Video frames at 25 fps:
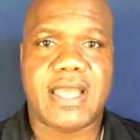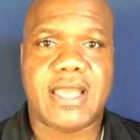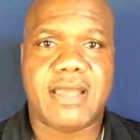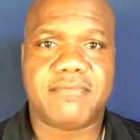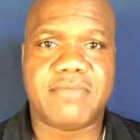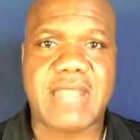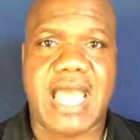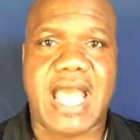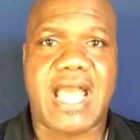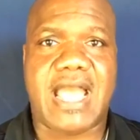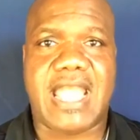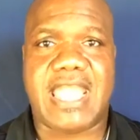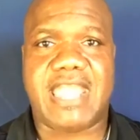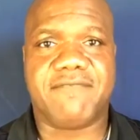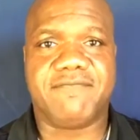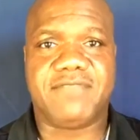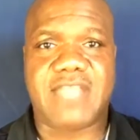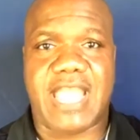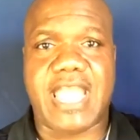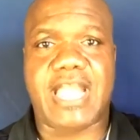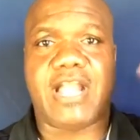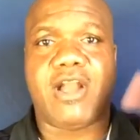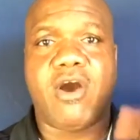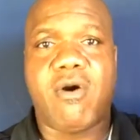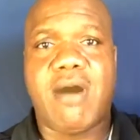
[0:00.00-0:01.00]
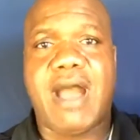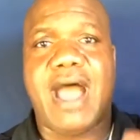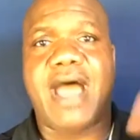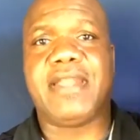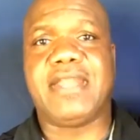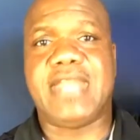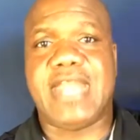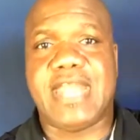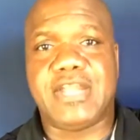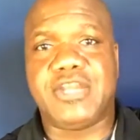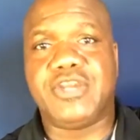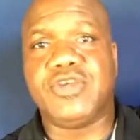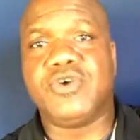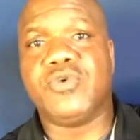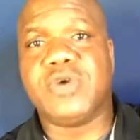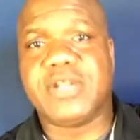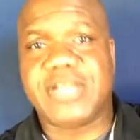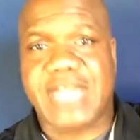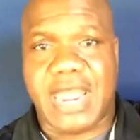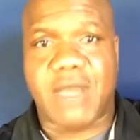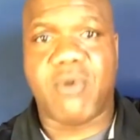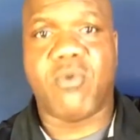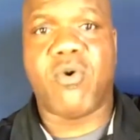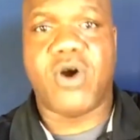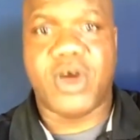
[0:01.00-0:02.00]
Now, if they go out and they do what
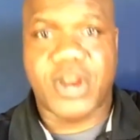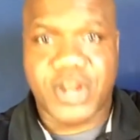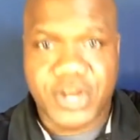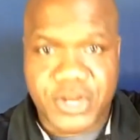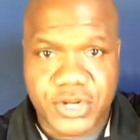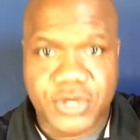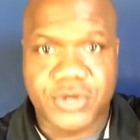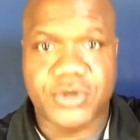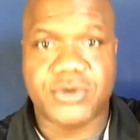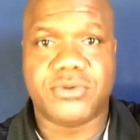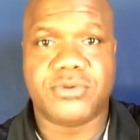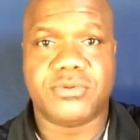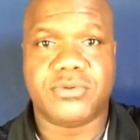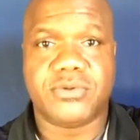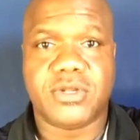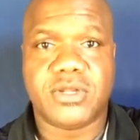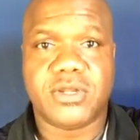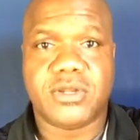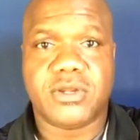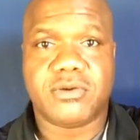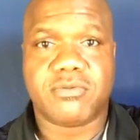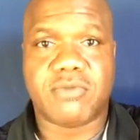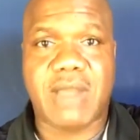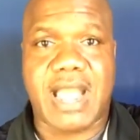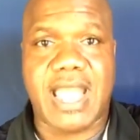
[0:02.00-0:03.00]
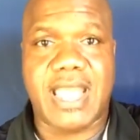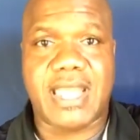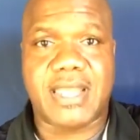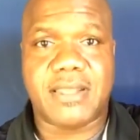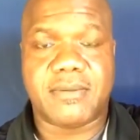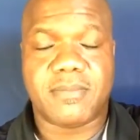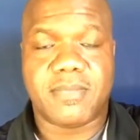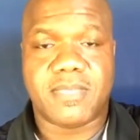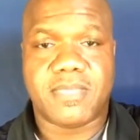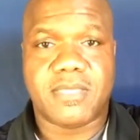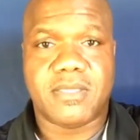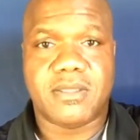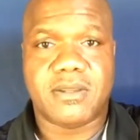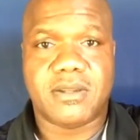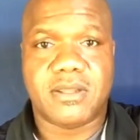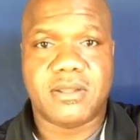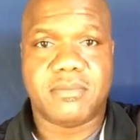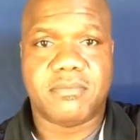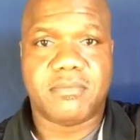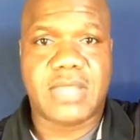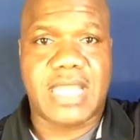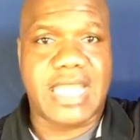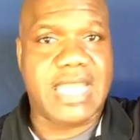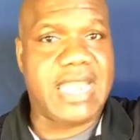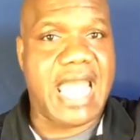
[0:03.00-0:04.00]
they want to do, right?
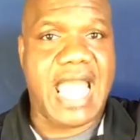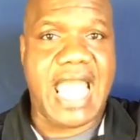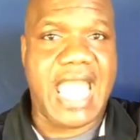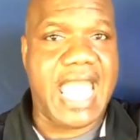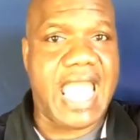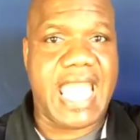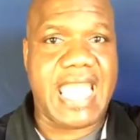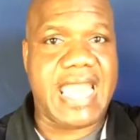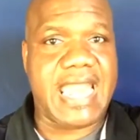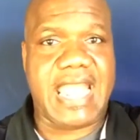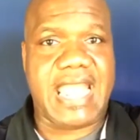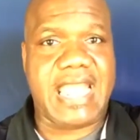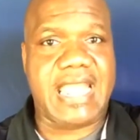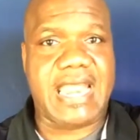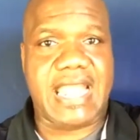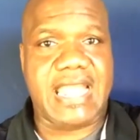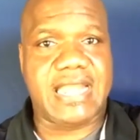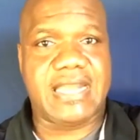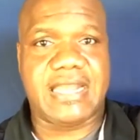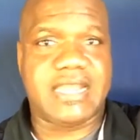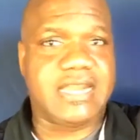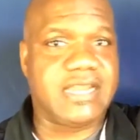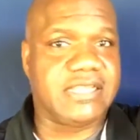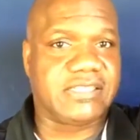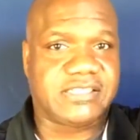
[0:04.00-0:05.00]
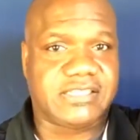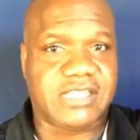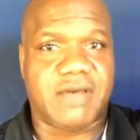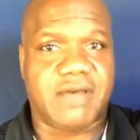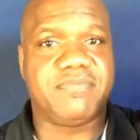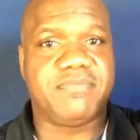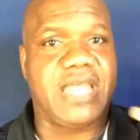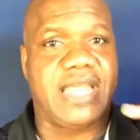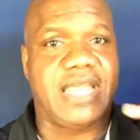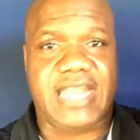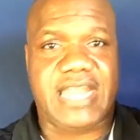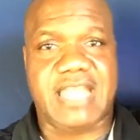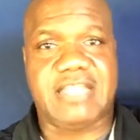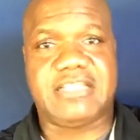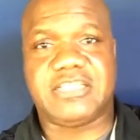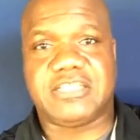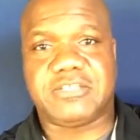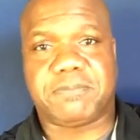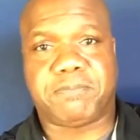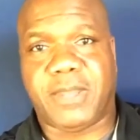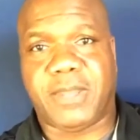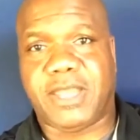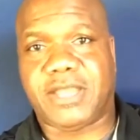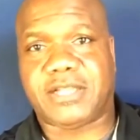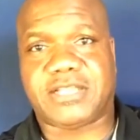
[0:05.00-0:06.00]
And I and, and, and it's something that they
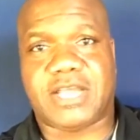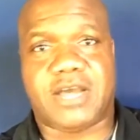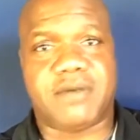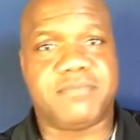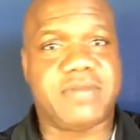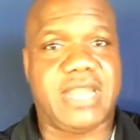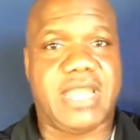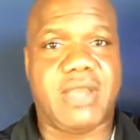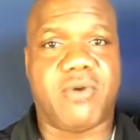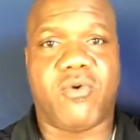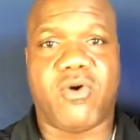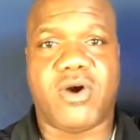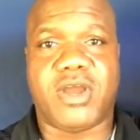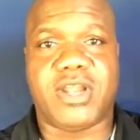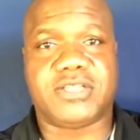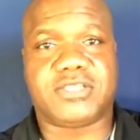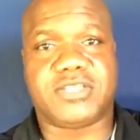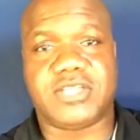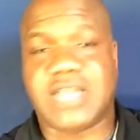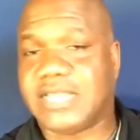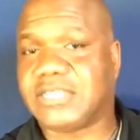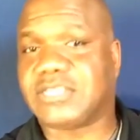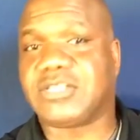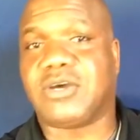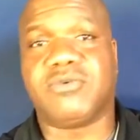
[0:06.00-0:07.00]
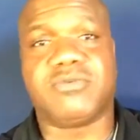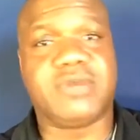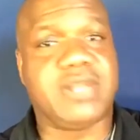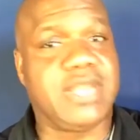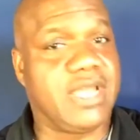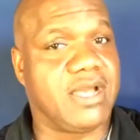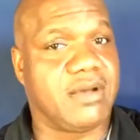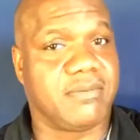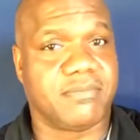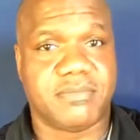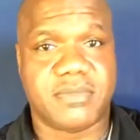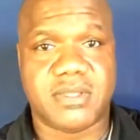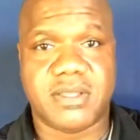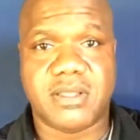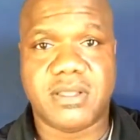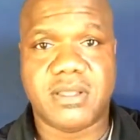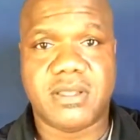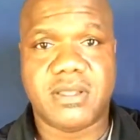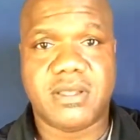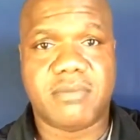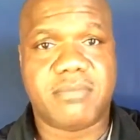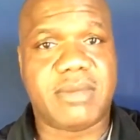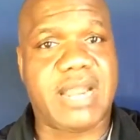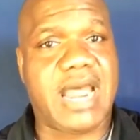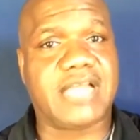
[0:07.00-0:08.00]
just picked up and they wanted to, that's on them.
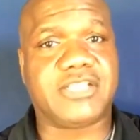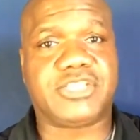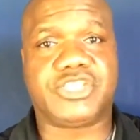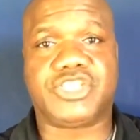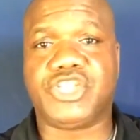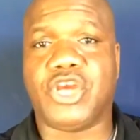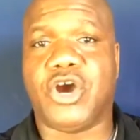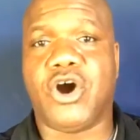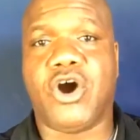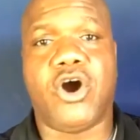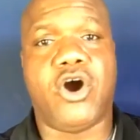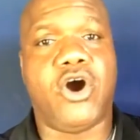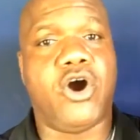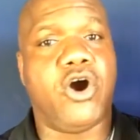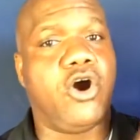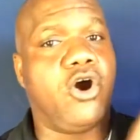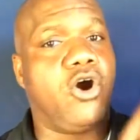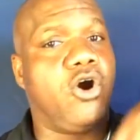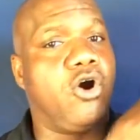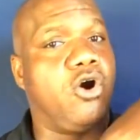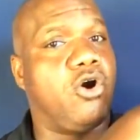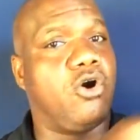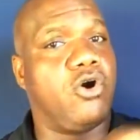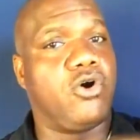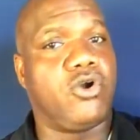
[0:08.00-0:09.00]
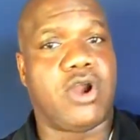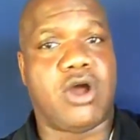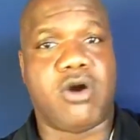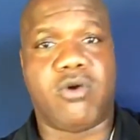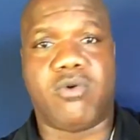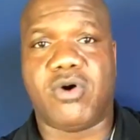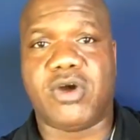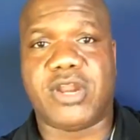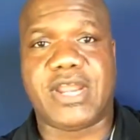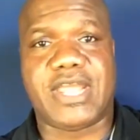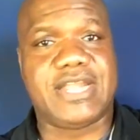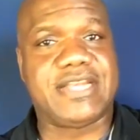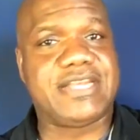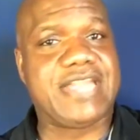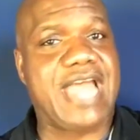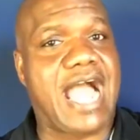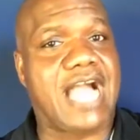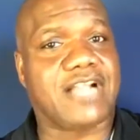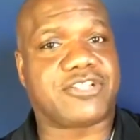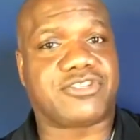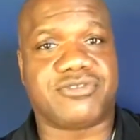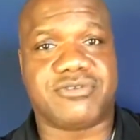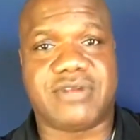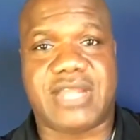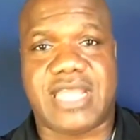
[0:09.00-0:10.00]
But I sure don't want to
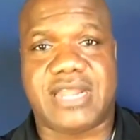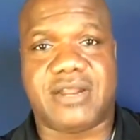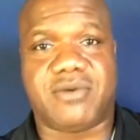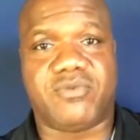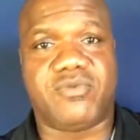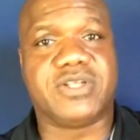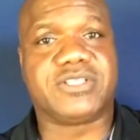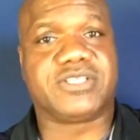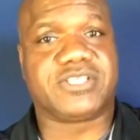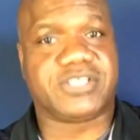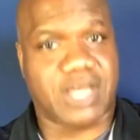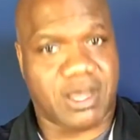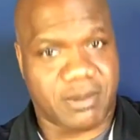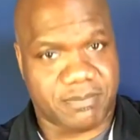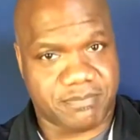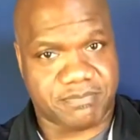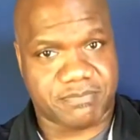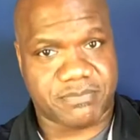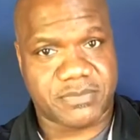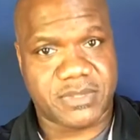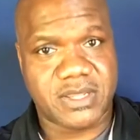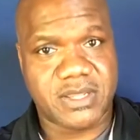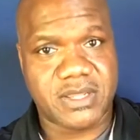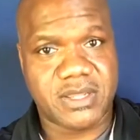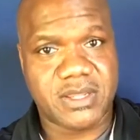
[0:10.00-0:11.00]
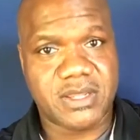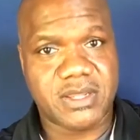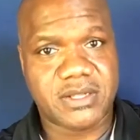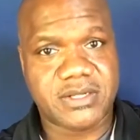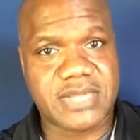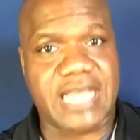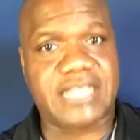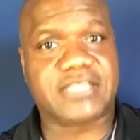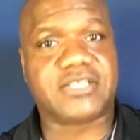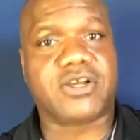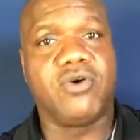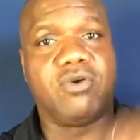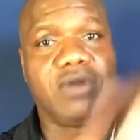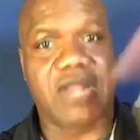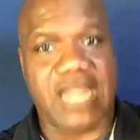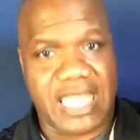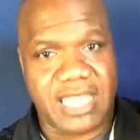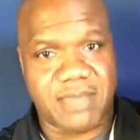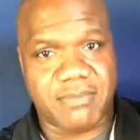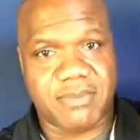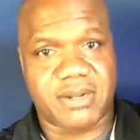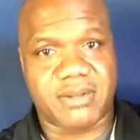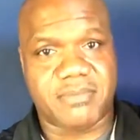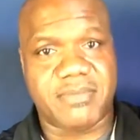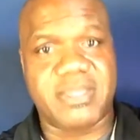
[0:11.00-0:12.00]
indoctrinate them with something that's going to
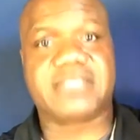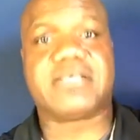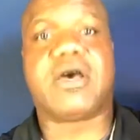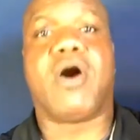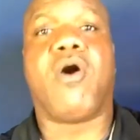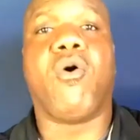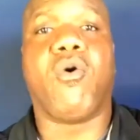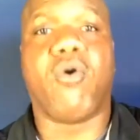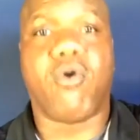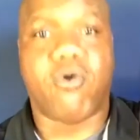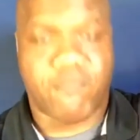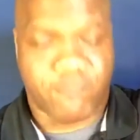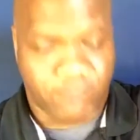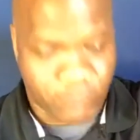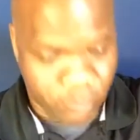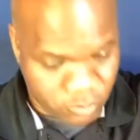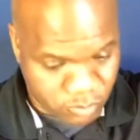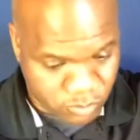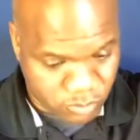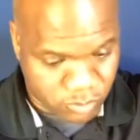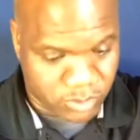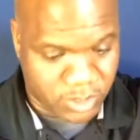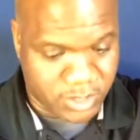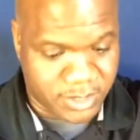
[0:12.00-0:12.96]
label them as an old fool.